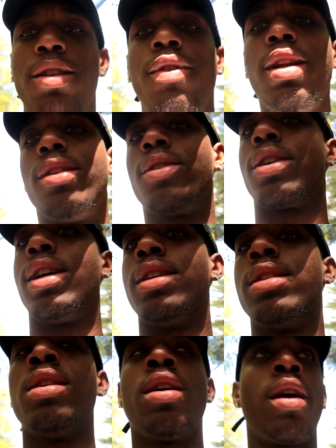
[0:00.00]
these videos
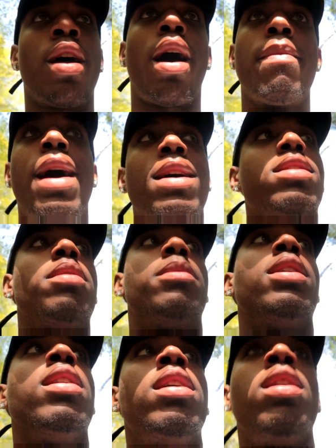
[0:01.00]
because I'm not
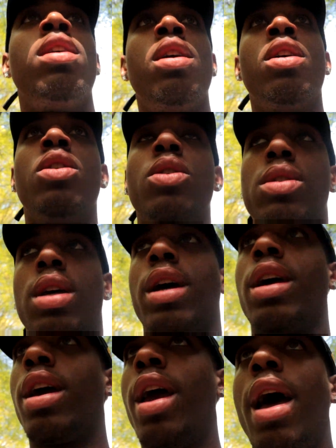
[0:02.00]
someone who's like,
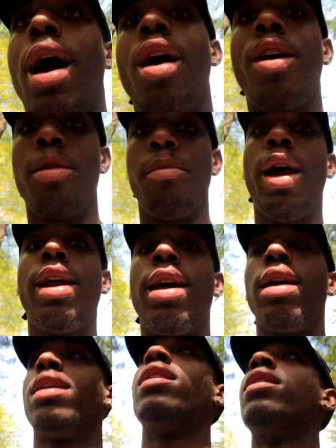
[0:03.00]
yeah, I already made it.